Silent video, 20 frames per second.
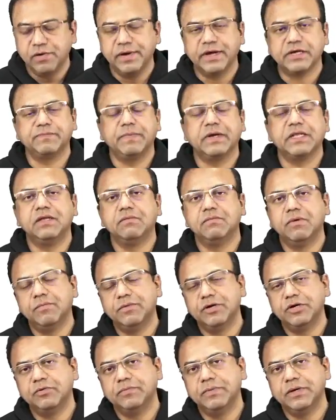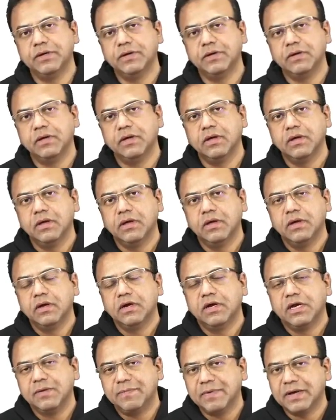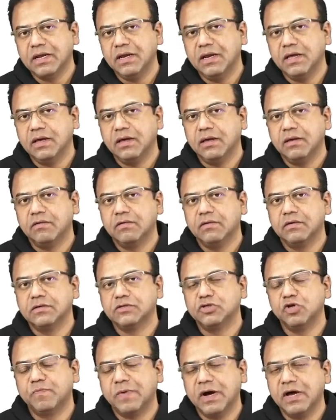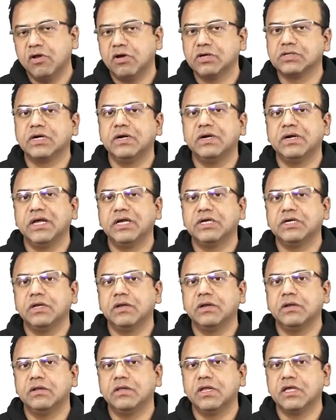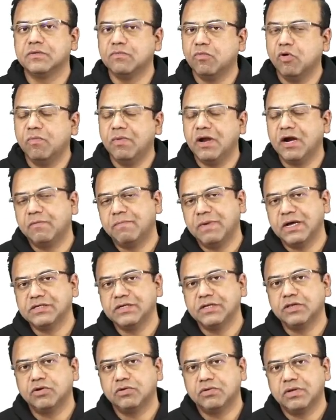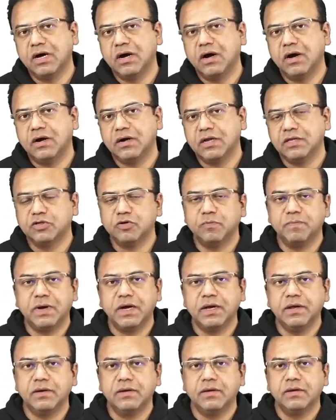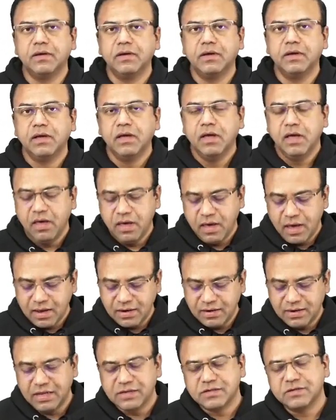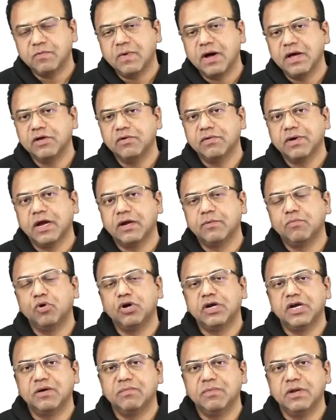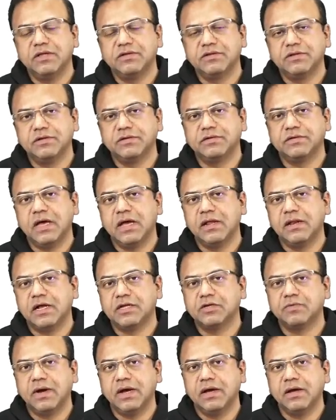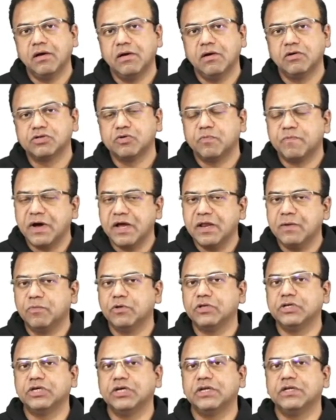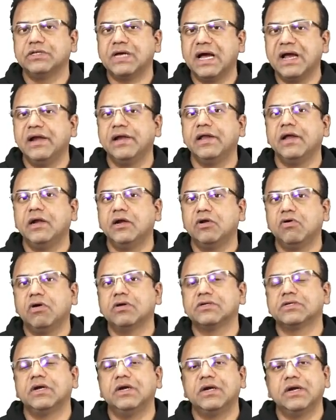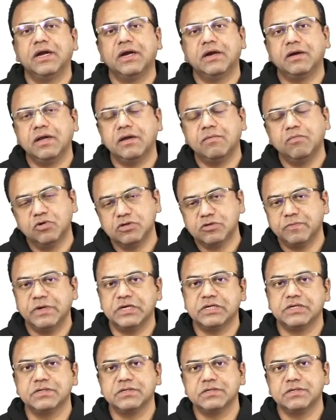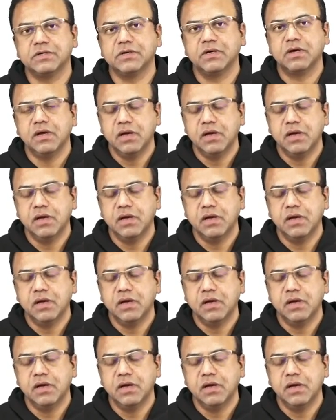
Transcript: do you expect the murmur to be? Typically, supine auscultation, there is more blood passing through the heart in supine and that is why you get more turbulences and that is why supine position is ideal to auscultate in most patients.